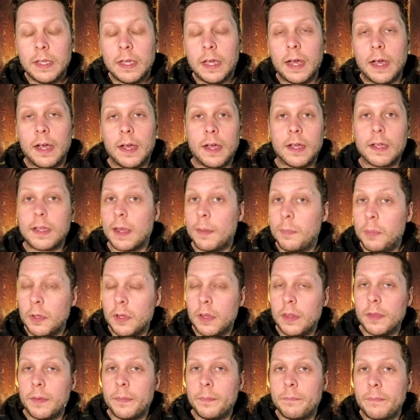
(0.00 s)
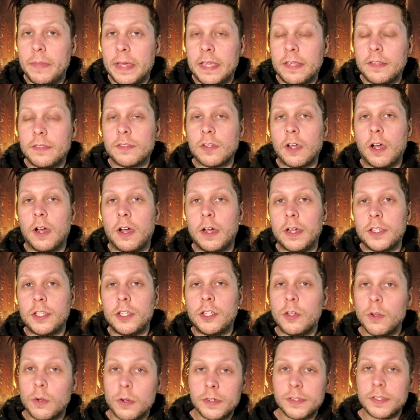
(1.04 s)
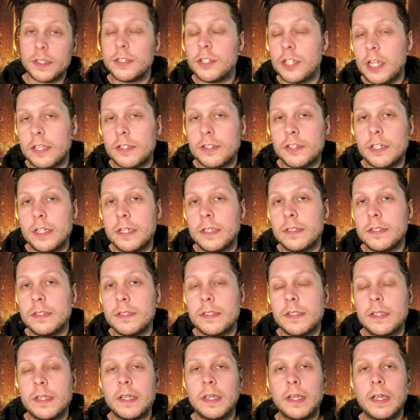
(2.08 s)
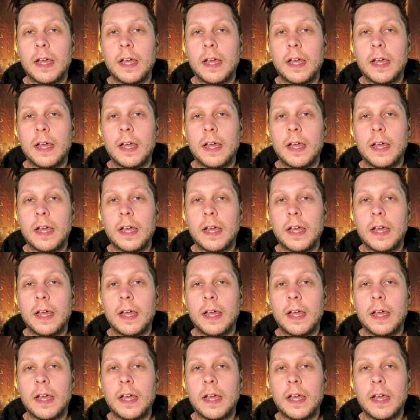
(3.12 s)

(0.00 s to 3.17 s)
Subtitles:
a couple of them based on your suggestions